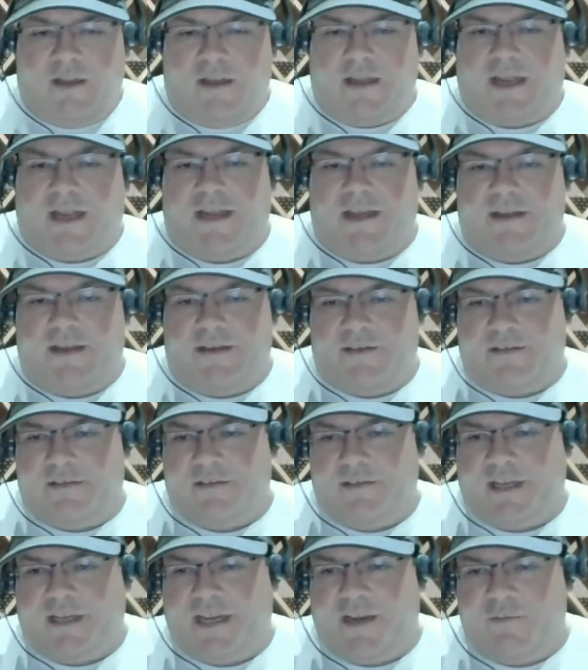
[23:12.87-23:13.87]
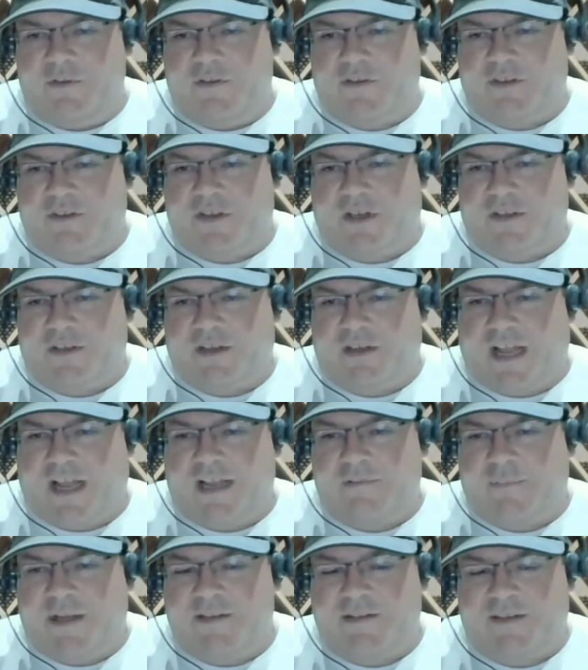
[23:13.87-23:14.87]
and he was uh,
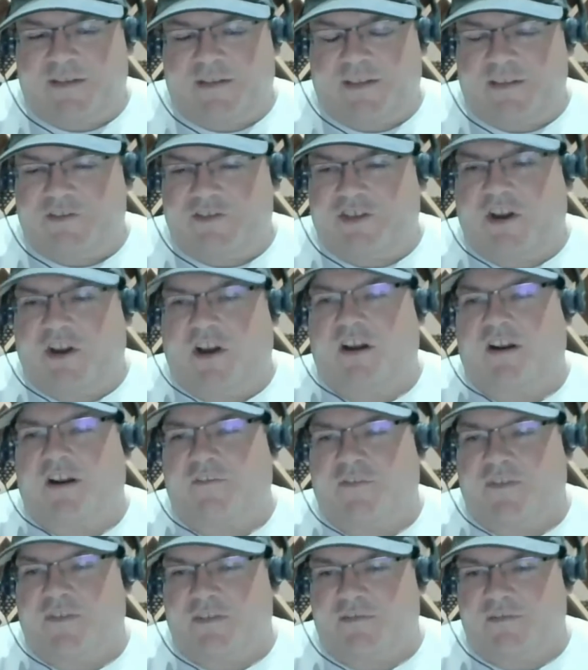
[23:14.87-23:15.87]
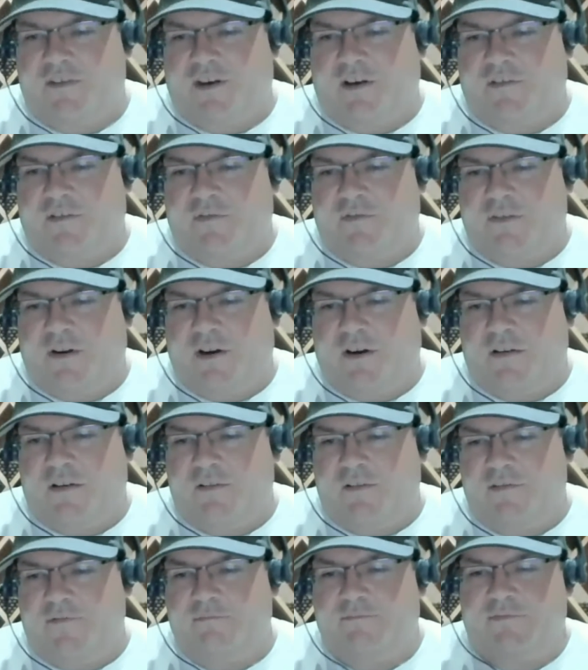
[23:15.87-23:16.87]
basically shot off the off, off,
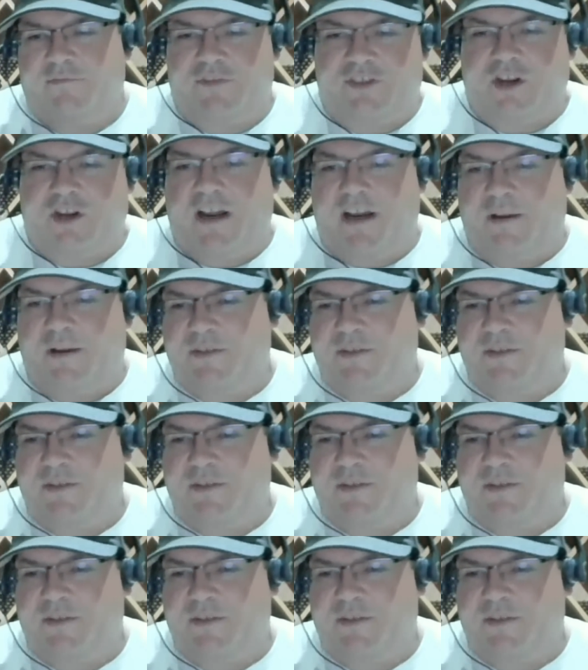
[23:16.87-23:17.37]
shot.